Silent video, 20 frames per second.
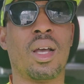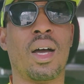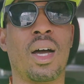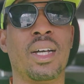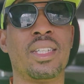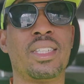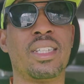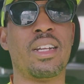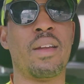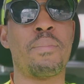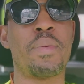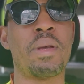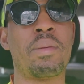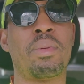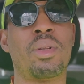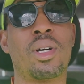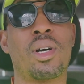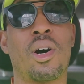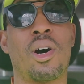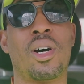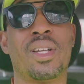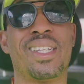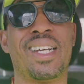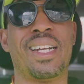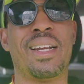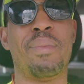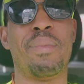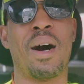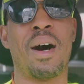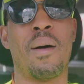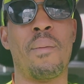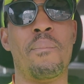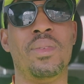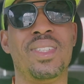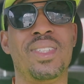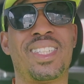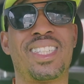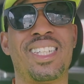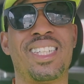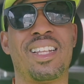I said, if people call that
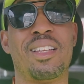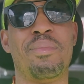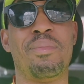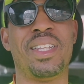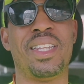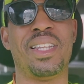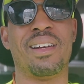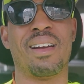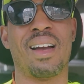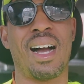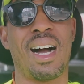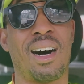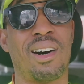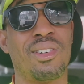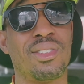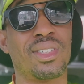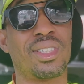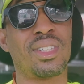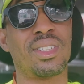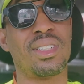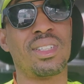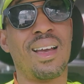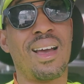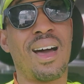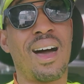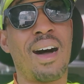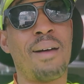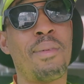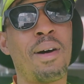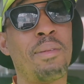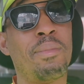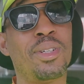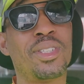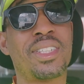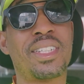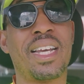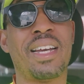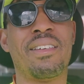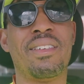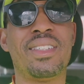about selling me their house, I'm
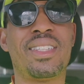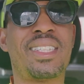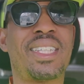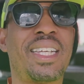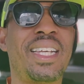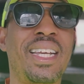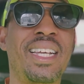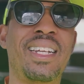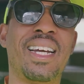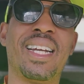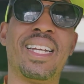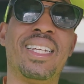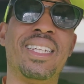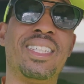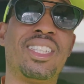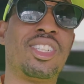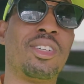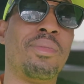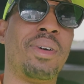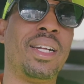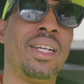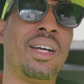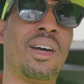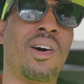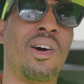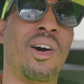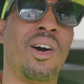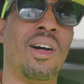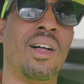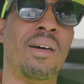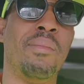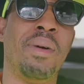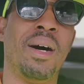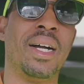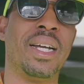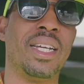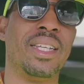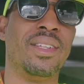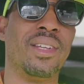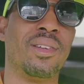almost guaranteed I get somebody to call
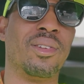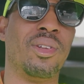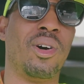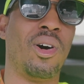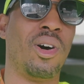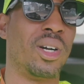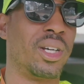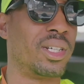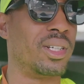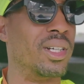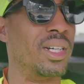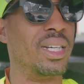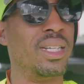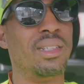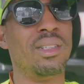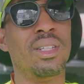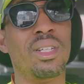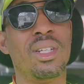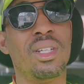about getting their lawn cut.